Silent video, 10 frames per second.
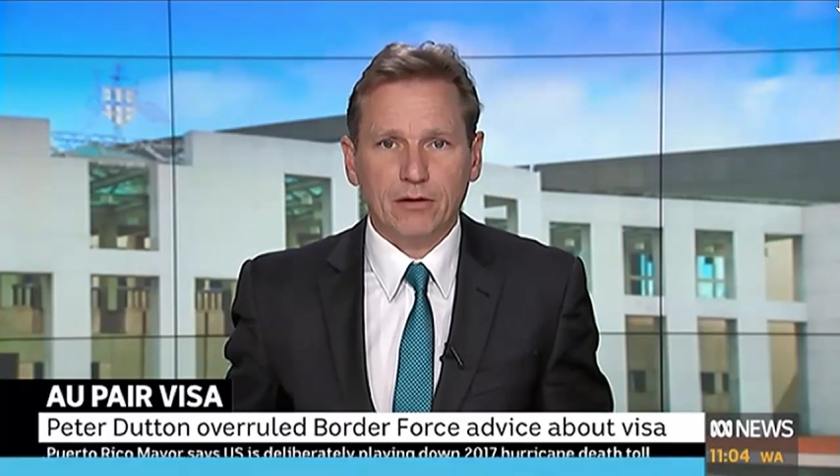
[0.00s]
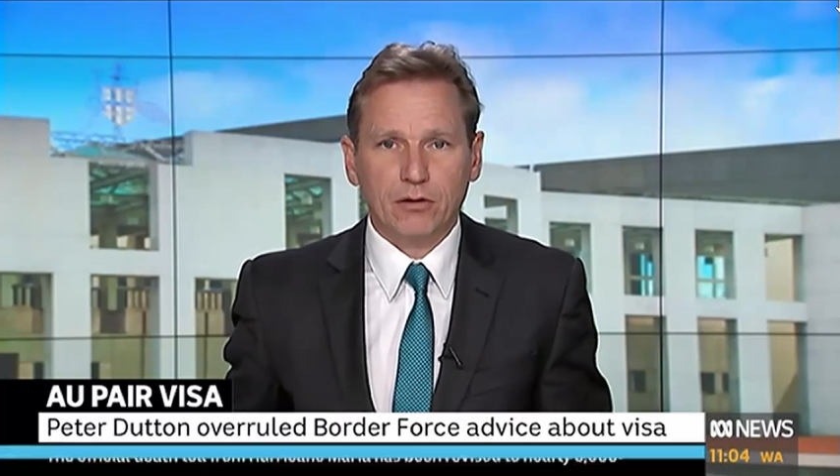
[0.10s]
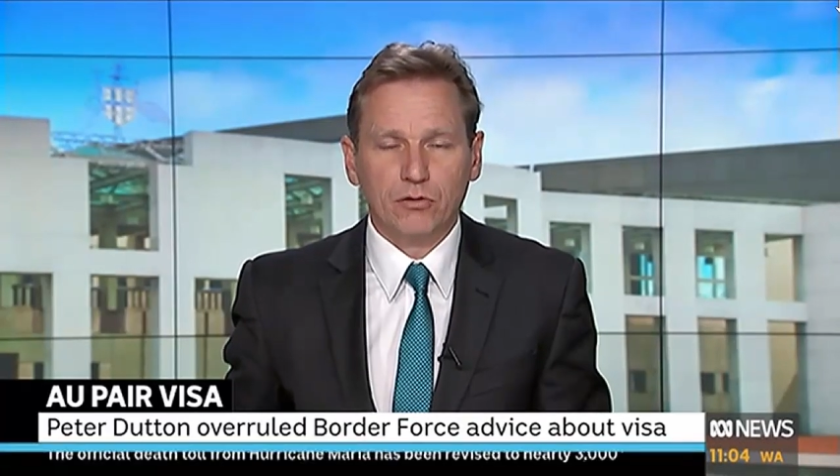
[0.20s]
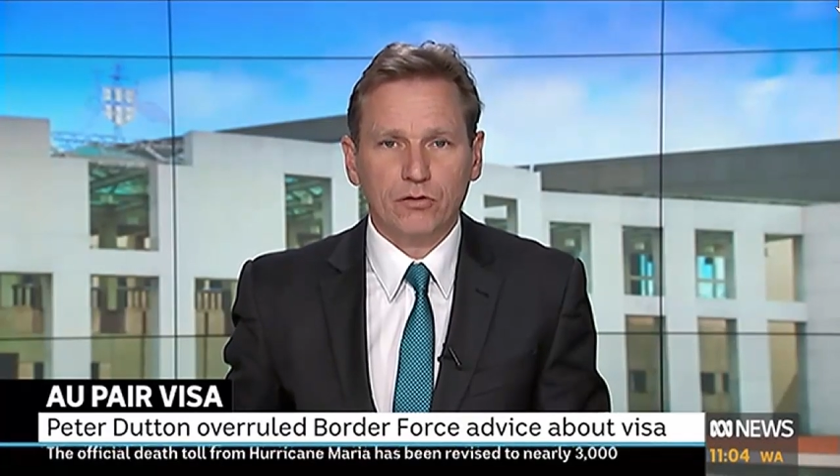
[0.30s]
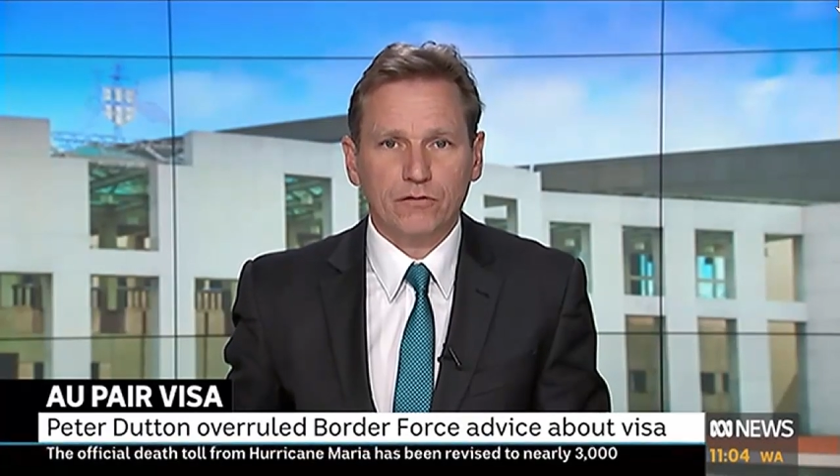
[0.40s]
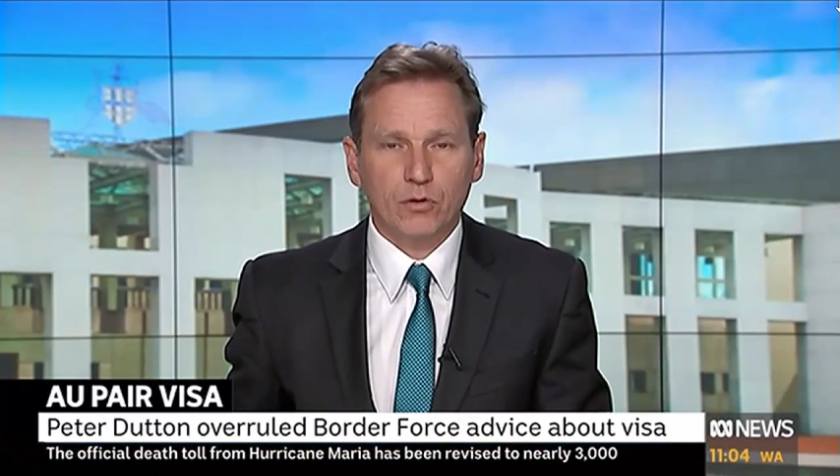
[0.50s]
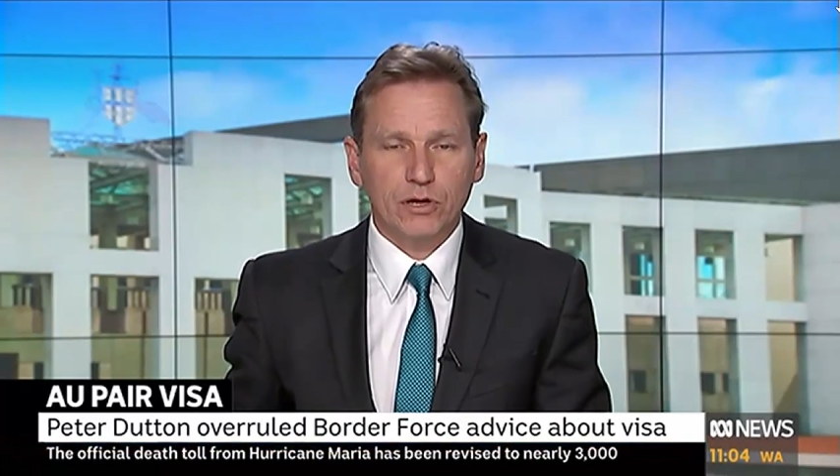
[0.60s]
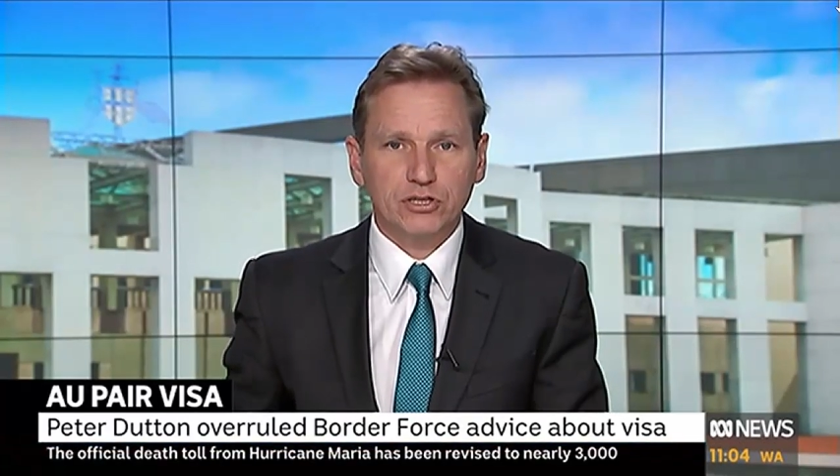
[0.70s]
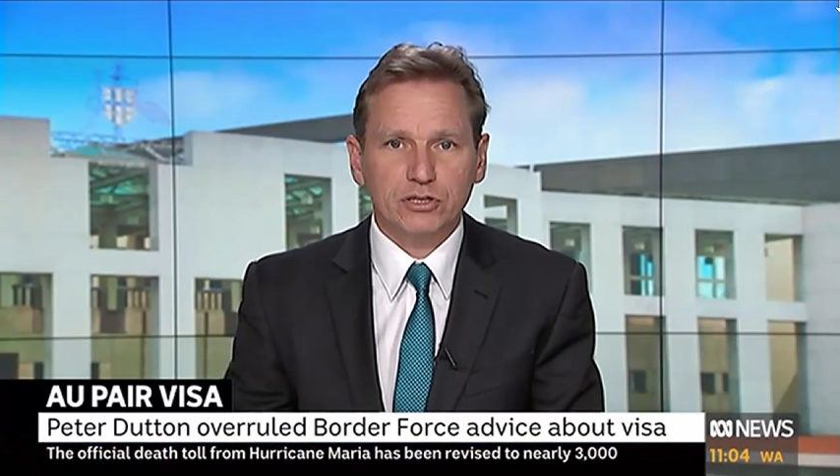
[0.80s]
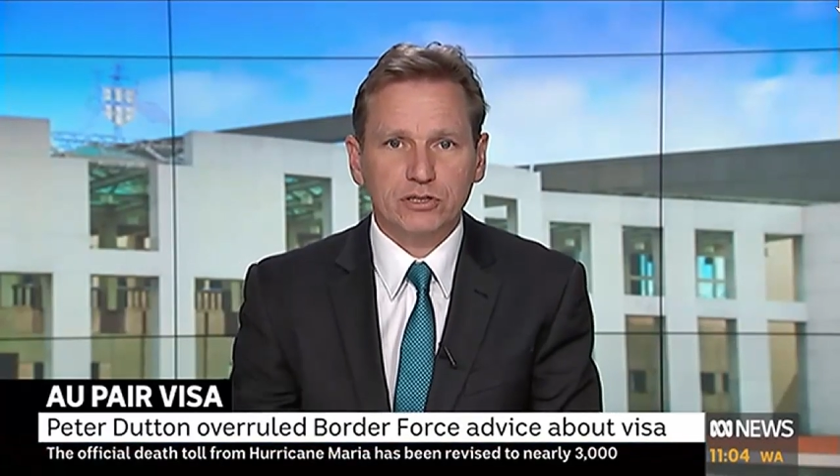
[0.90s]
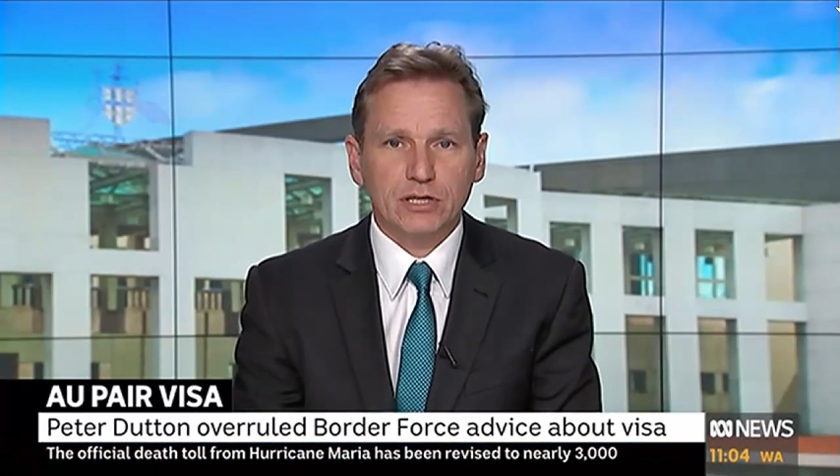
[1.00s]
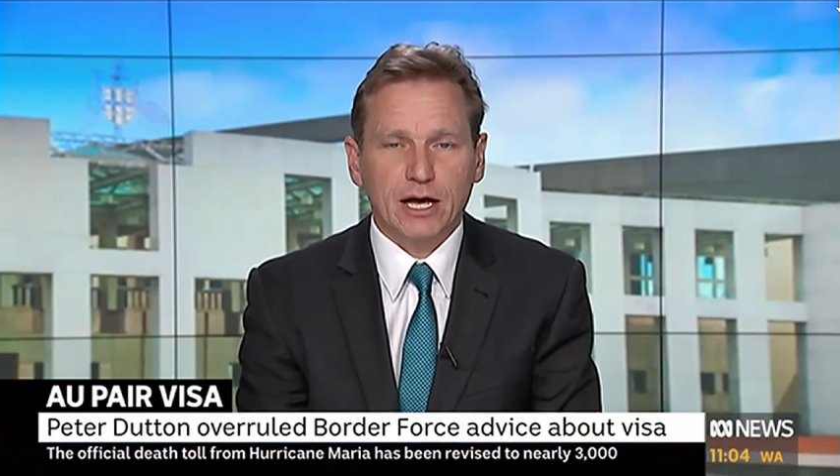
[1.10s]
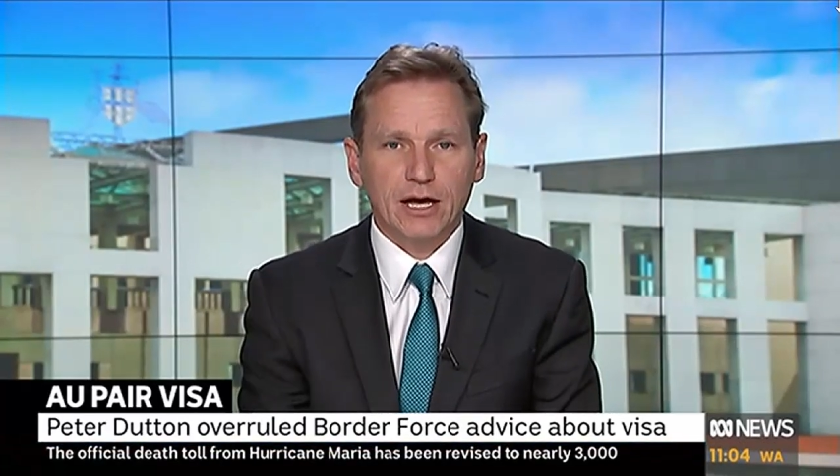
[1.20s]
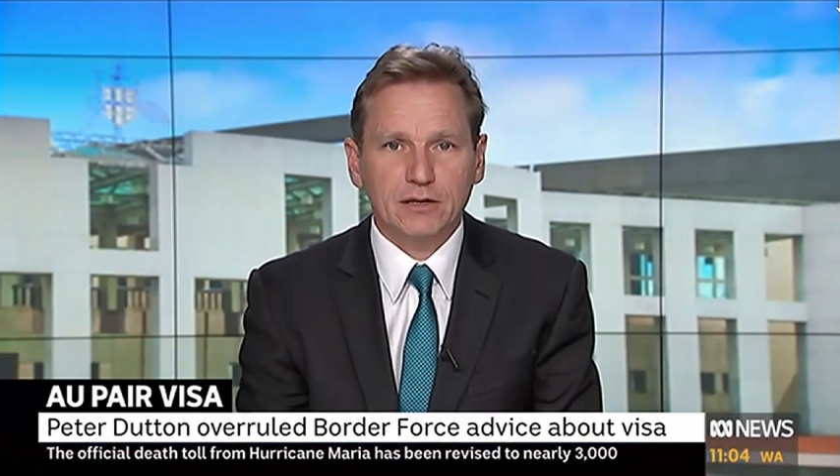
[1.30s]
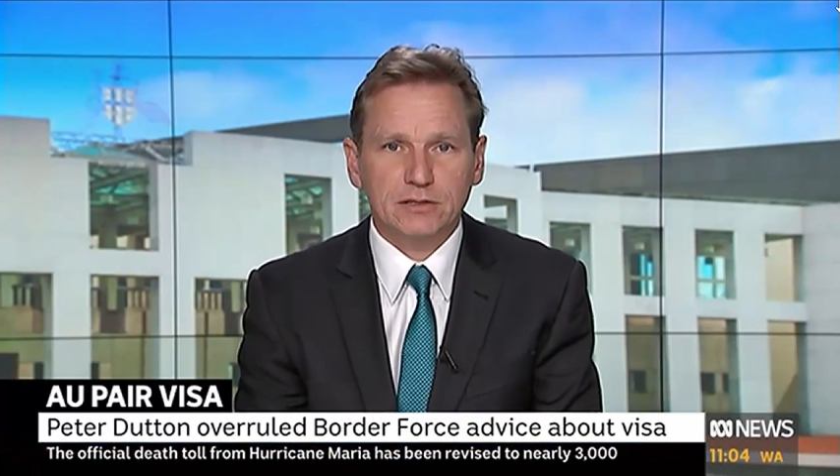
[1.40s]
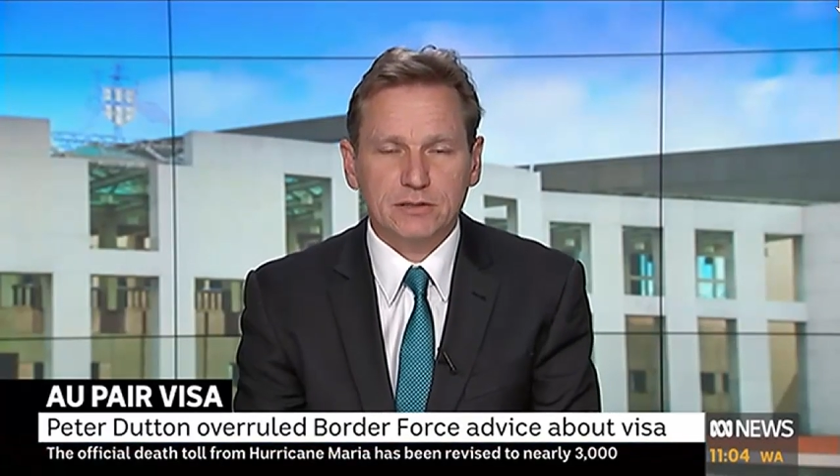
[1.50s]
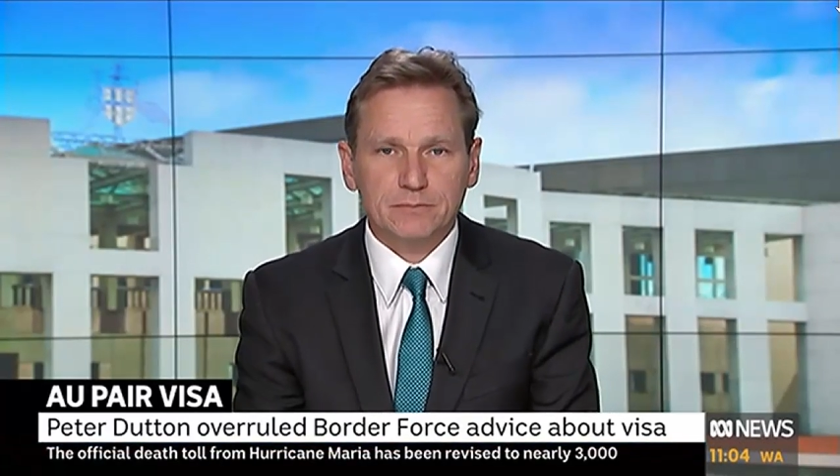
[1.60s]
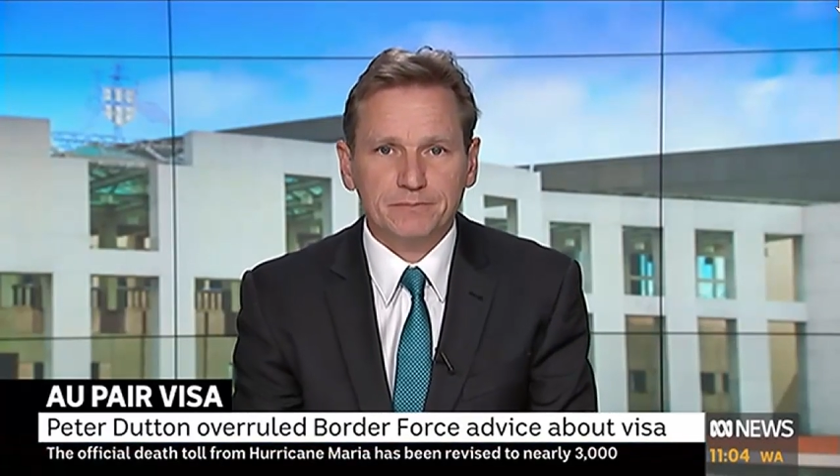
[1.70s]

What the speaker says: a lot of questions asked.